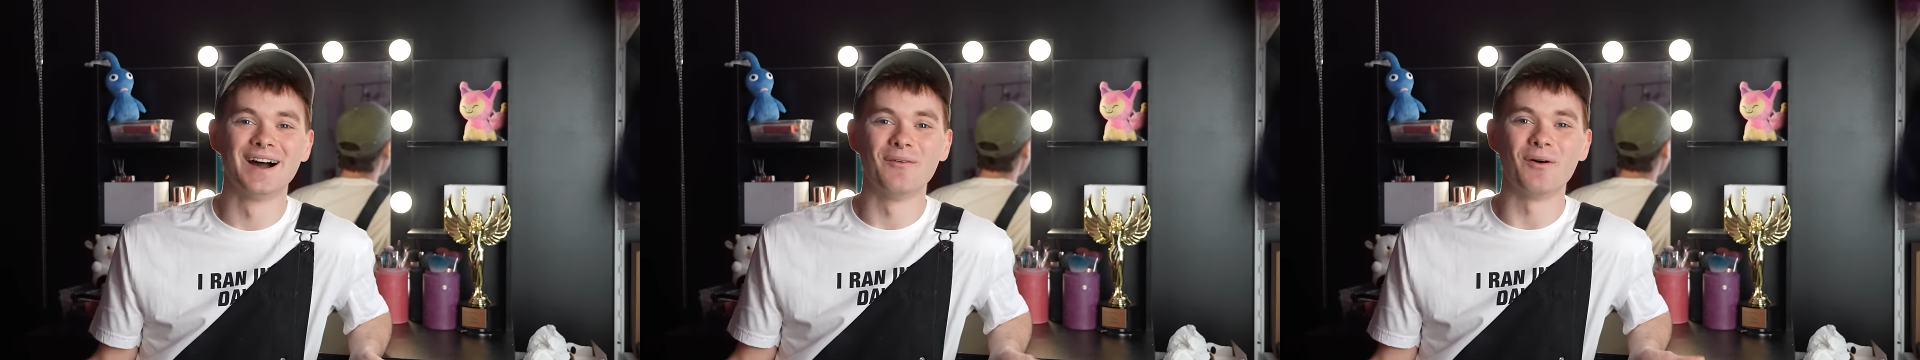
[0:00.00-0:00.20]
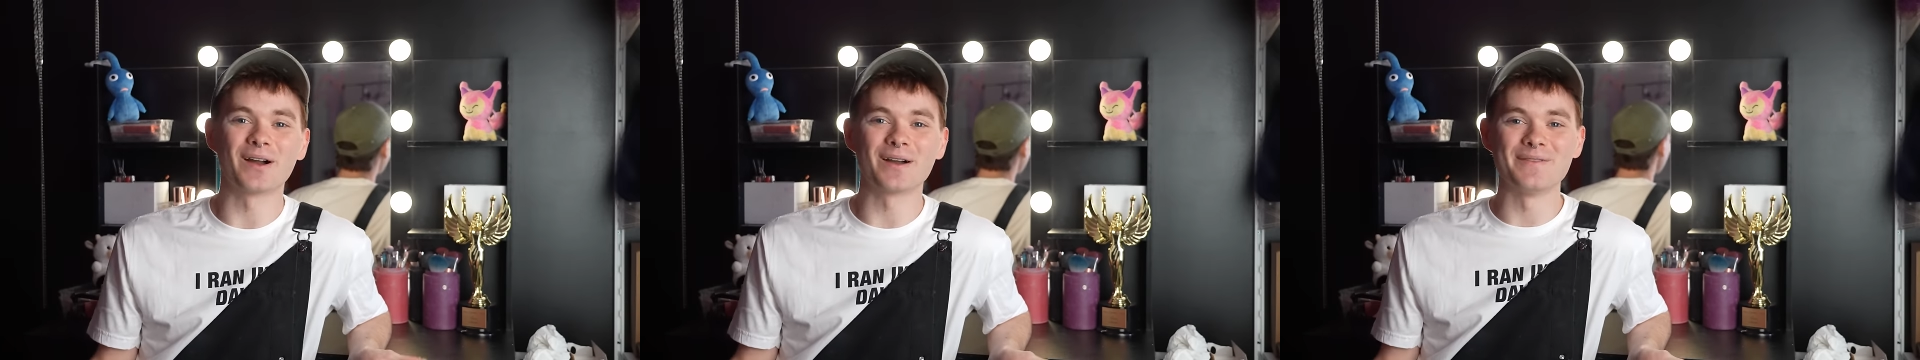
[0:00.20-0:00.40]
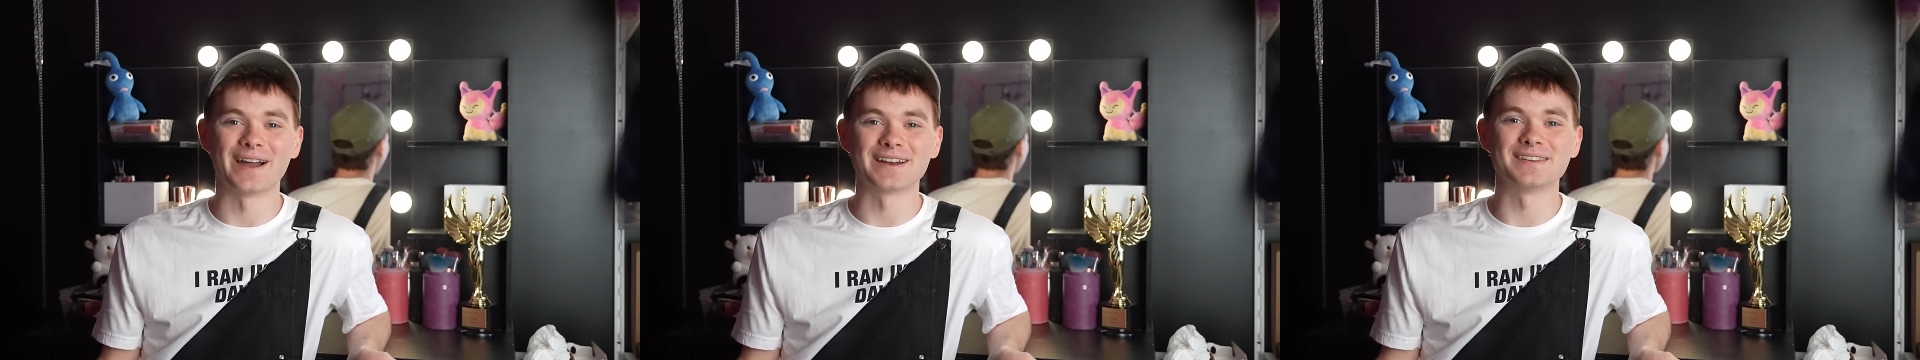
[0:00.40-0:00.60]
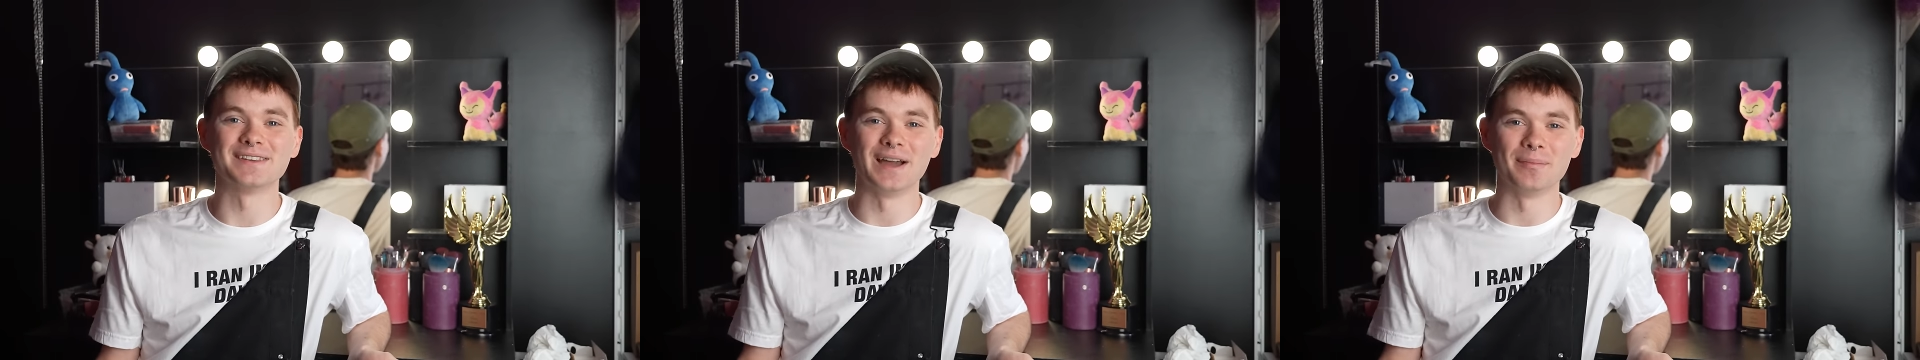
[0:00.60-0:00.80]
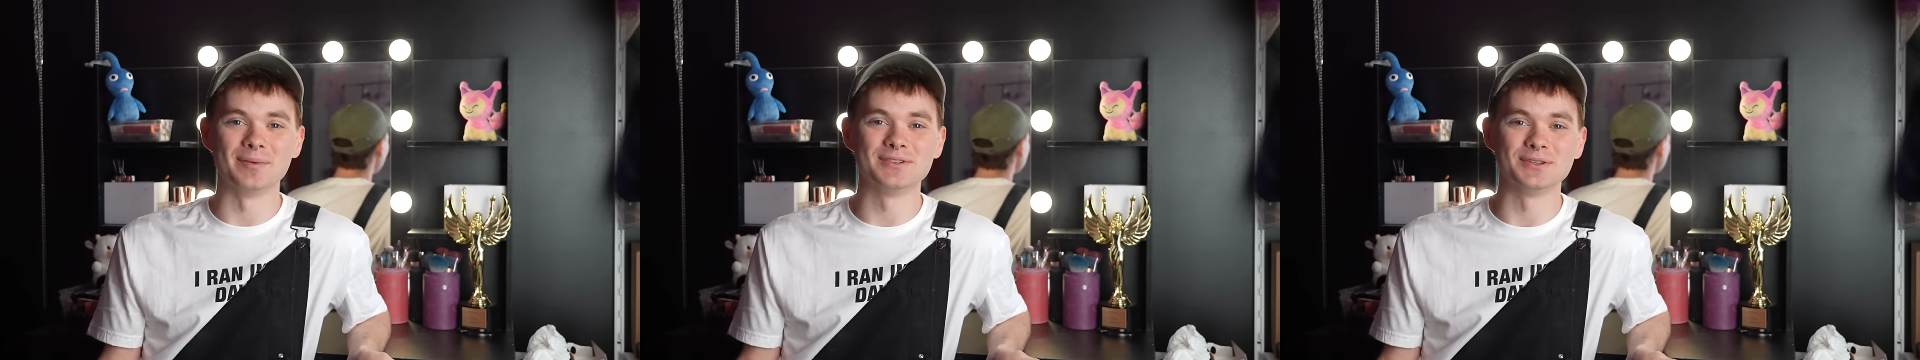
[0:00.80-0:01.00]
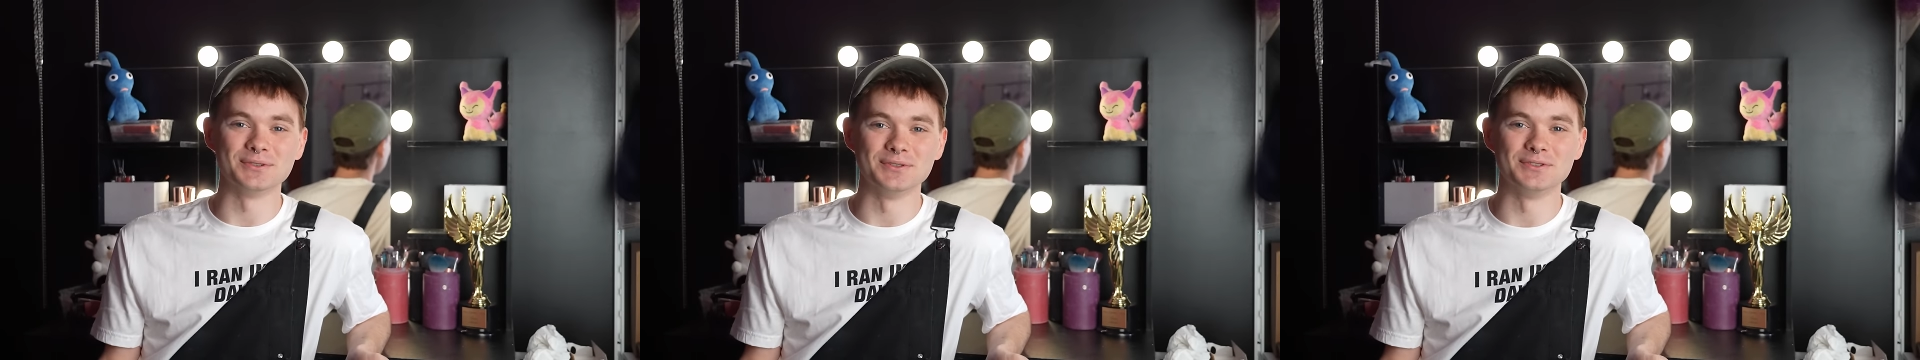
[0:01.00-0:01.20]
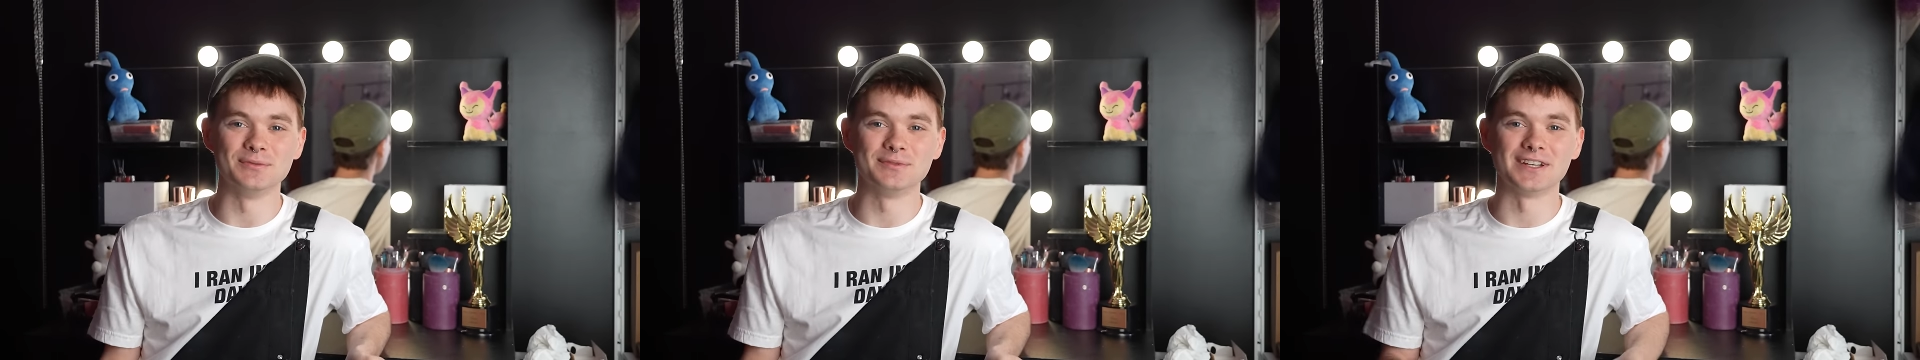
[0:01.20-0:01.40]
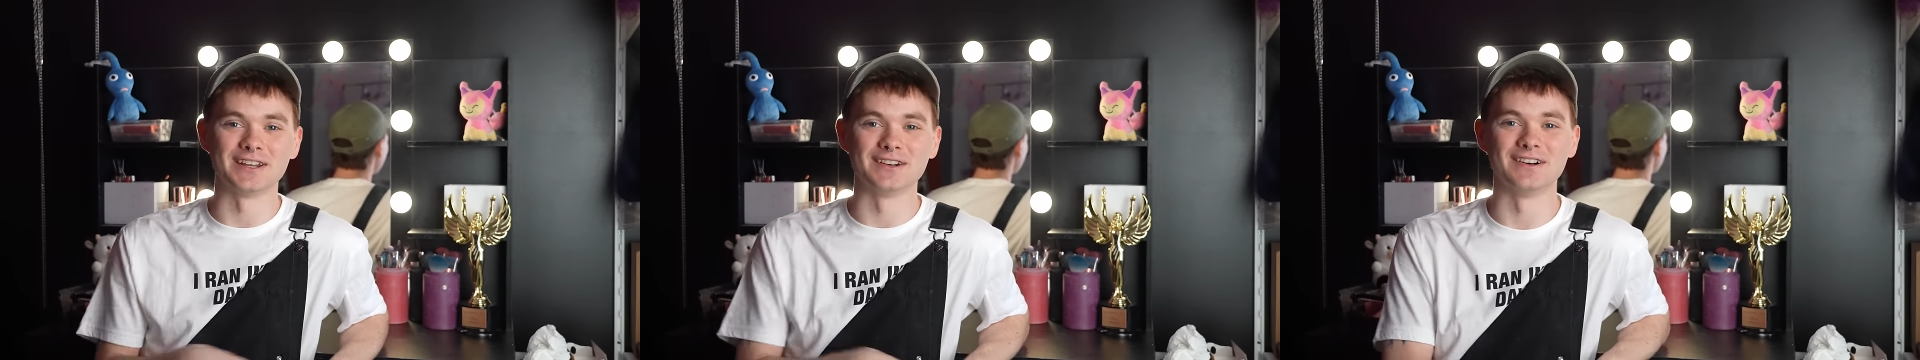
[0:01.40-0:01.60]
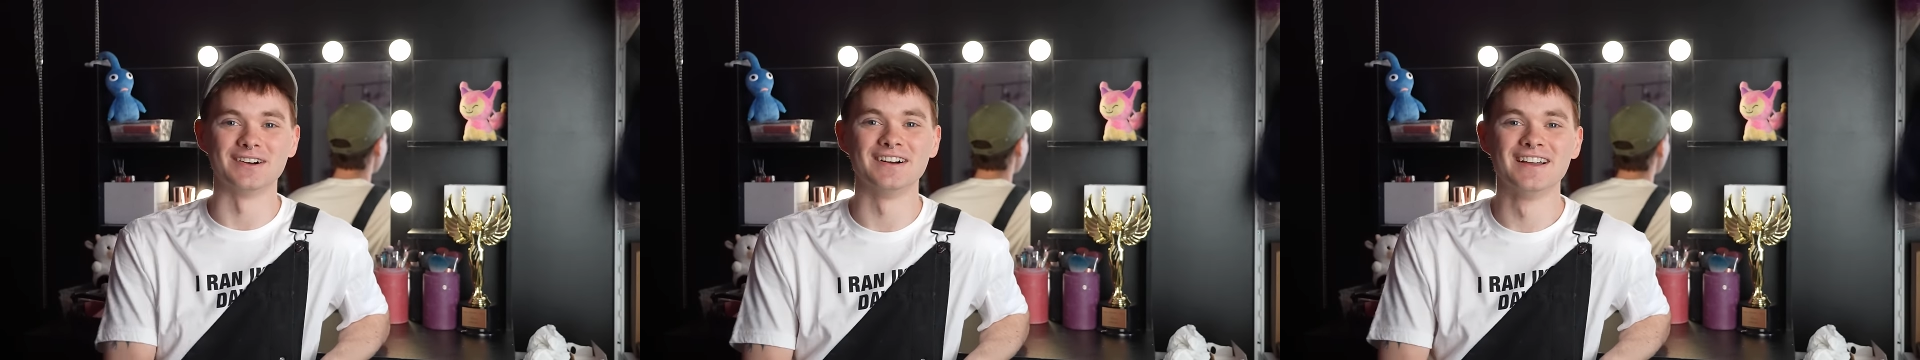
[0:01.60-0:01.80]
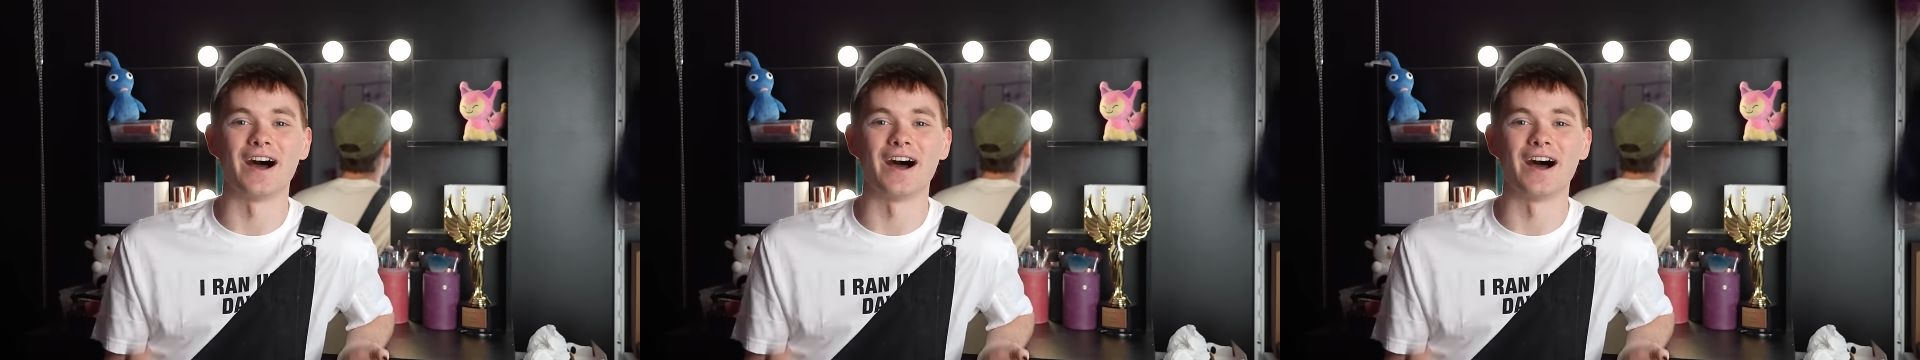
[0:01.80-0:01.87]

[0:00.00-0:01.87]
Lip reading: Welcome back to the UpUntil YouTube channel.